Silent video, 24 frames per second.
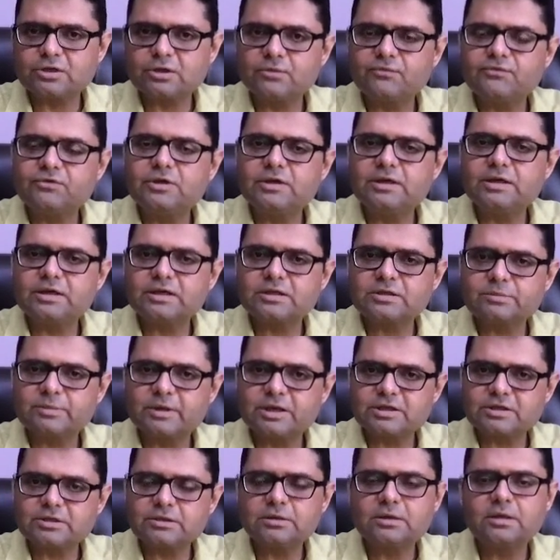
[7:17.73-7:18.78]
of gene
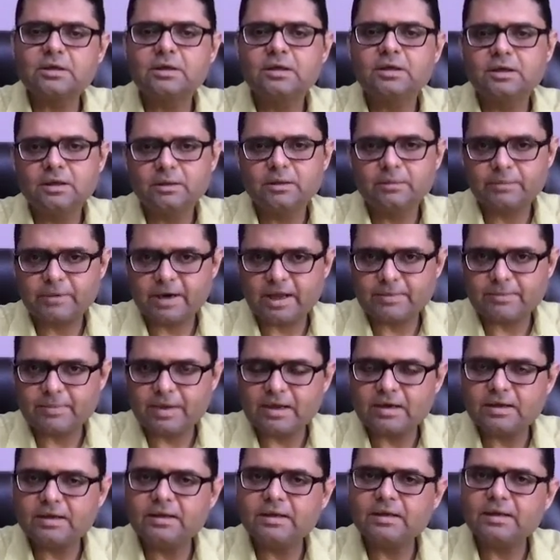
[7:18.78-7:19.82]
expression,
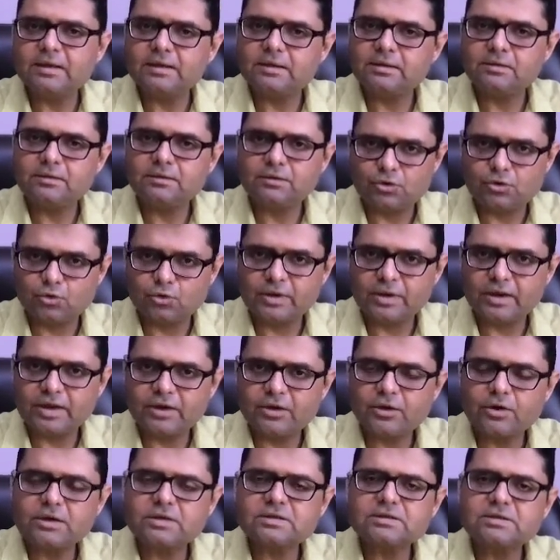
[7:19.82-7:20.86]
primarily in
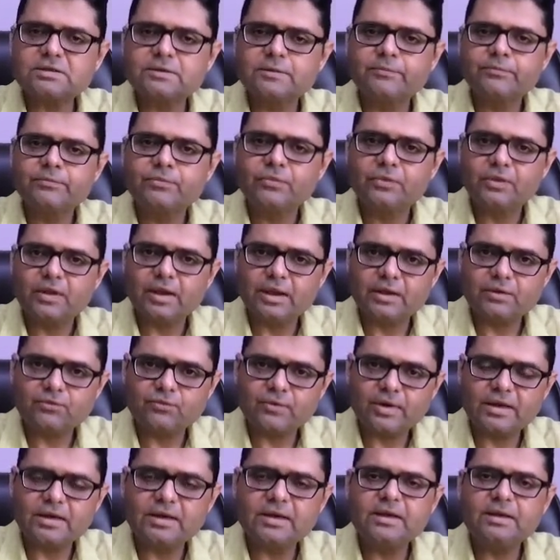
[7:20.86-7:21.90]
eukaryotes. And
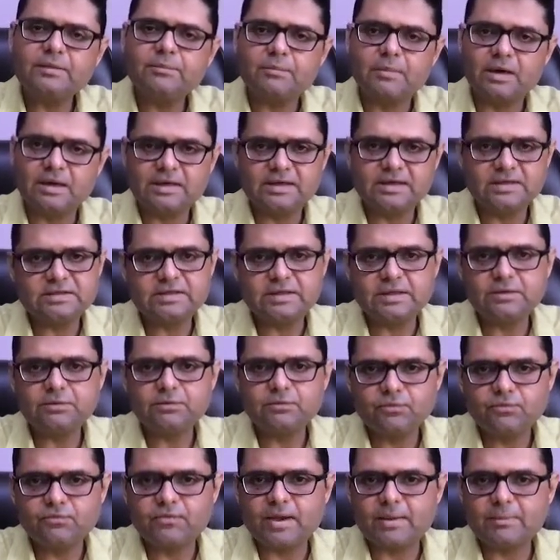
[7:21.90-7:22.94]
finally, multigene
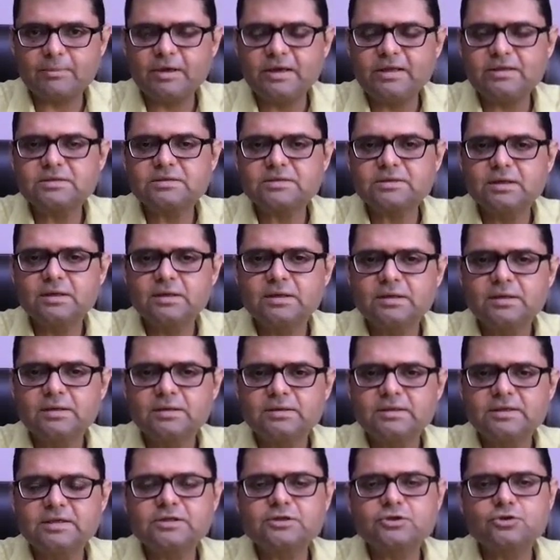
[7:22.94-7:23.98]
families.
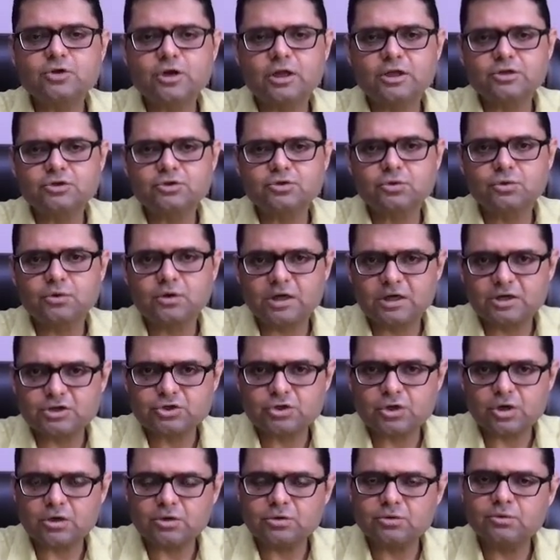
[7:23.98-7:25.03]
This is also a
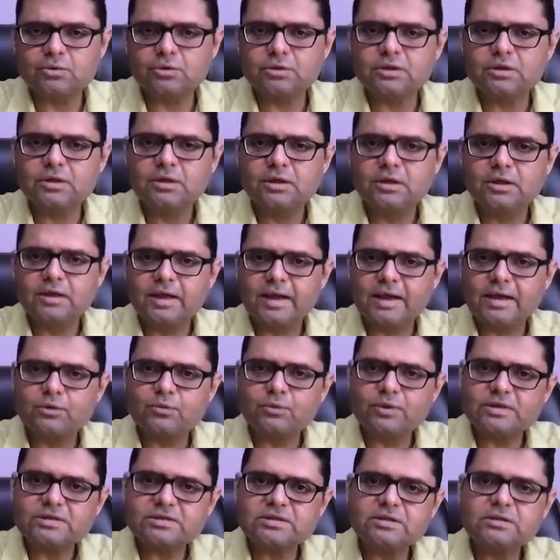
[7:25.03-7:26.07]
short note, and
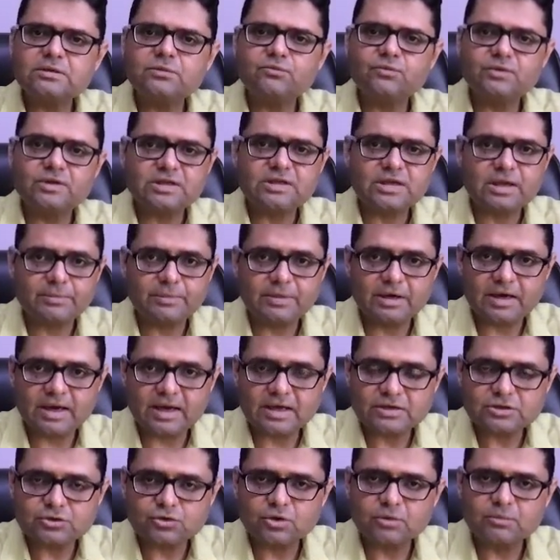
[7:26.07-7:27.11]
questions which have been
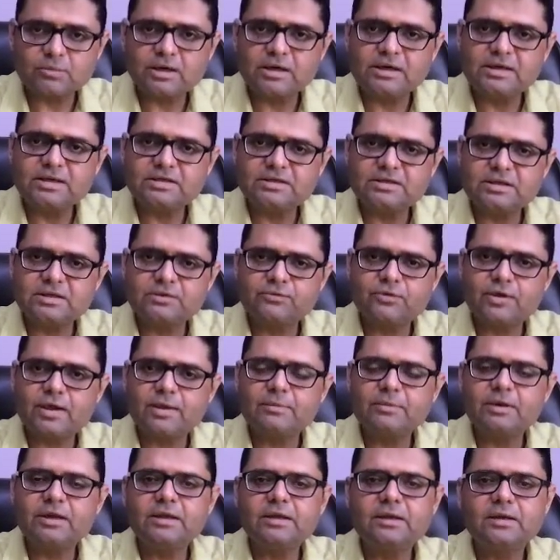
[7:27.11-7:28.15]
asked on multigene
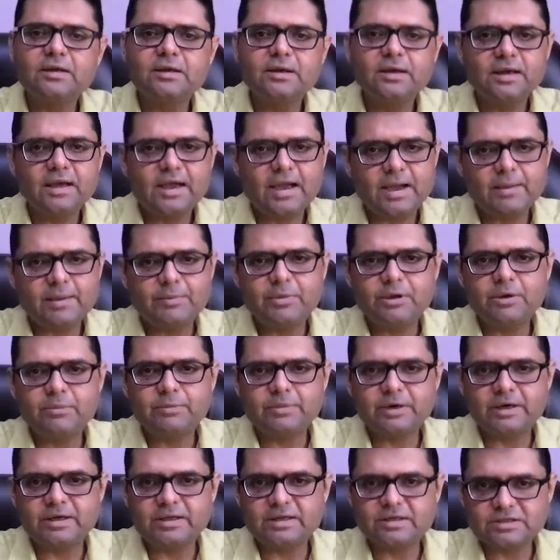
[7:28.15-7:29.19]
family have been pretty